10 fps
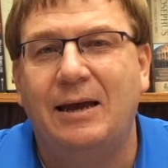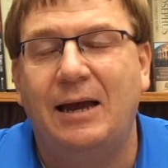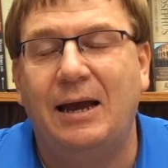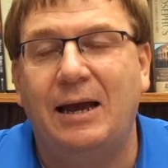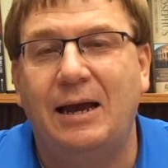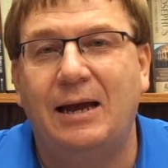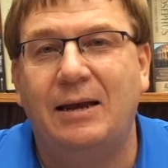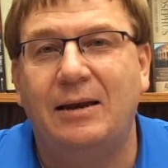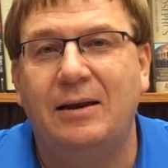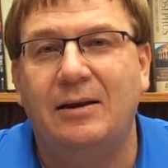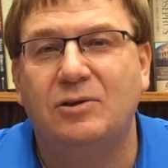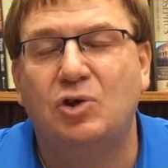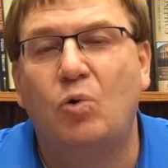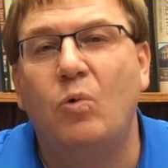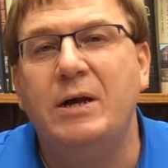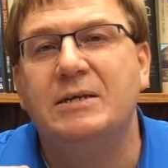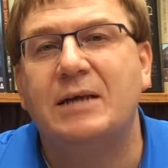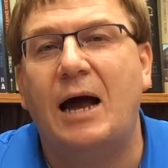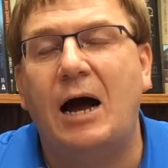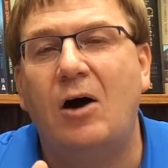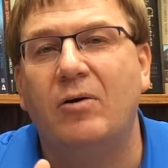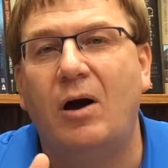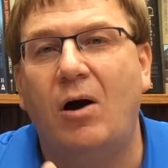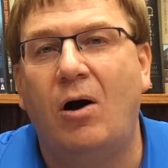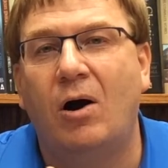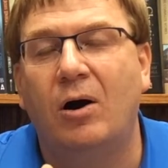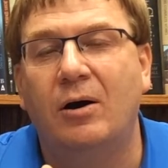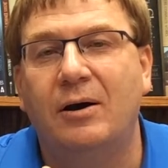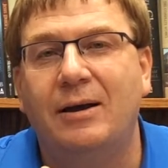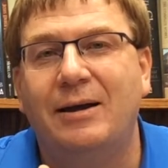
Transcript: and squeeze out our